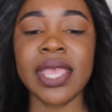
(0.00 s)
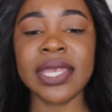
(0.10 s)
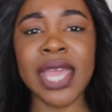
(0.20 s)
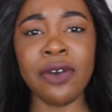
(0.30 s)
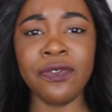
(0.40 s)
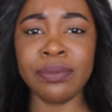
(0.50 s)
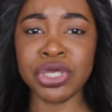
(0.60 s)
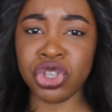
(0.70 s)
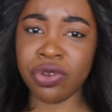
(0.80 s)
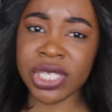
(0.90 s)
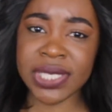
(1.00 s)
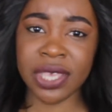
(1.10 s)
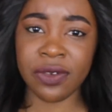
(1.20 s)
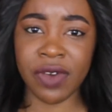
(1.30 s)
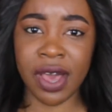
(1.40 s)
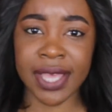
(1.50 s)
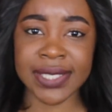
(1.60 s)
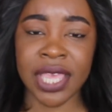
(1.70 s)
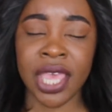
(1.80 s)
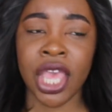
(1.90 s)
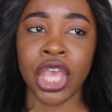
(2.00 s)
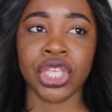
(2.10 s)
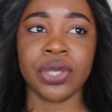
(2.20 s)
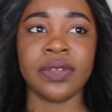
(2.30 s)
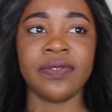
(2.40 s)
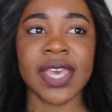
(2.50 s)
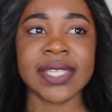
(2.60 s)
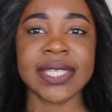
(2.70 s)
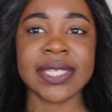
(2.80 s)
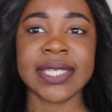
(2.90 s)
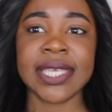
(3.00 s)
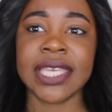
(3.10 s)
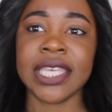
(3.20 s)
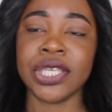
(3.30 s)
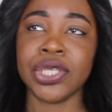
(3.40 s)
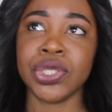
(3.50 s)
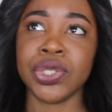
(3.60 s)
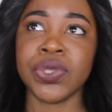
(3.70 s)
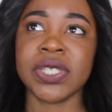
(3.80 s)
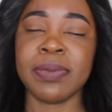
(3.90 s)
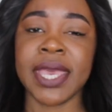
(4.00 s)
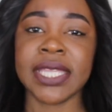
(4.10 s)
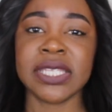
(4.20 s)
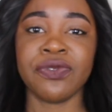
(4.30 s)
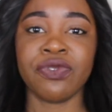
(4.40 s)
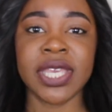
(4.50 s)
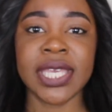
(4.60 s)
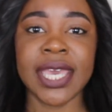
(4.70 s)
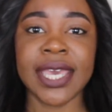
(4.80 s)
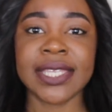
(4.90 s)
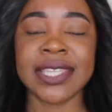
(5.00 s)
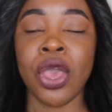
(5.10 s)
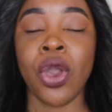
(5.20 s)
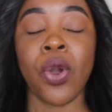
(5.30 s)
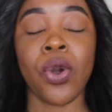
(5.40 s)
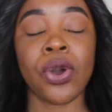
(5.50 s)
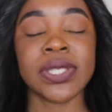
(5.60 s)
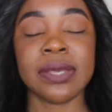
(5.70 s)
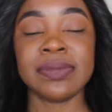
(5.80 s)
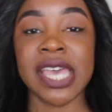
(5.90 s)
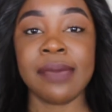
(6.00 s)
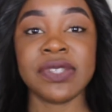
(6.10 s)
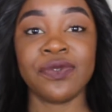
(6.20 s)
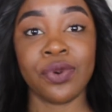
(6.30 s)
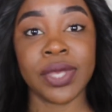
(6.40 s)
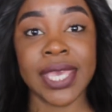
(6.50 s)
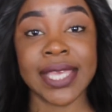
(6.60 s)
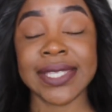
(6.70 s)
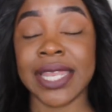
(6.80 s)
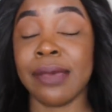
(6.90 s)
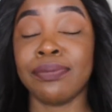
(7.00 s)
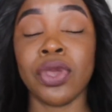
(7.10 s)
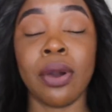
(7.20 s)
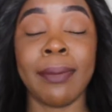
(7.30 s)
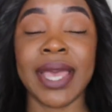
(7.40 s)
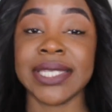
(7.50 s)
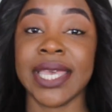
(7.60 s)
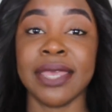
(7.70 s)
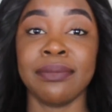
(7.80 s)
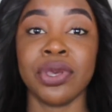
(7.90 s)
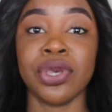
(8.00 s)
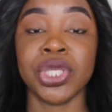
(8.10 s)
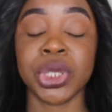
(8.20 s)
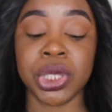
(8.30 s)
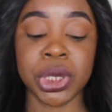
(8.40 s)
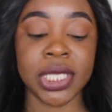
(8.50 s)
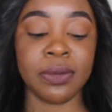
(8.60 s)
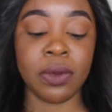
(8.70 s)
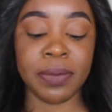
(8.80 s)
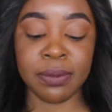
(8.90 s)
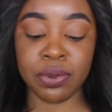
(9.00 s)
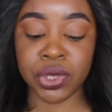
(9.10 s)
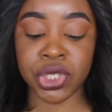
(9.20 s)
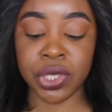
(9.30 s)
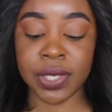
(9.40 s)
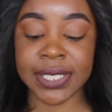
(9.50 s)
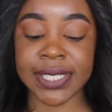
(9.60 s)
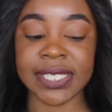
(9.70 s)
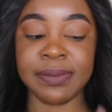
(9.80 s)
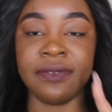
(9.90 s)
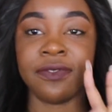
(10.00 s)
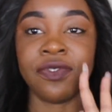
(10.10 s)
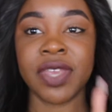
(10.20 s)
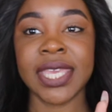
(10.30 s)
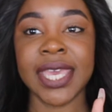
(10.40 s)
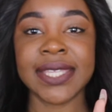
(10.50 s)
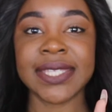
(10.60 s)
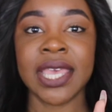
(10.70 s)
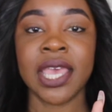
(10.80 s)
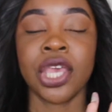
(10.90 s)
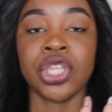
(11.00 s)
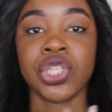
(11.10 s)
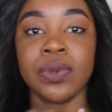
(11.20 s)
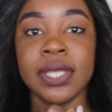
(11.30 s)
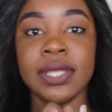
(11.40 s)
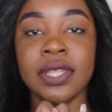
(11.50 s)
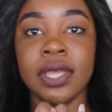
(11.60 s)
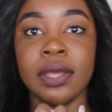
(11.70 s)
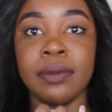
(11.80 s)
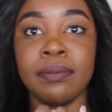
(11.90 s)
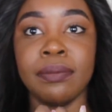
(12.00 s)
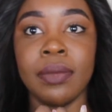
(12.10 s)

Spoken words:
Now, for majority of us, university, you spend 3 years or sometimes 4 years, and I'm not mad at it, because usually what people do is they spend 3 years doing the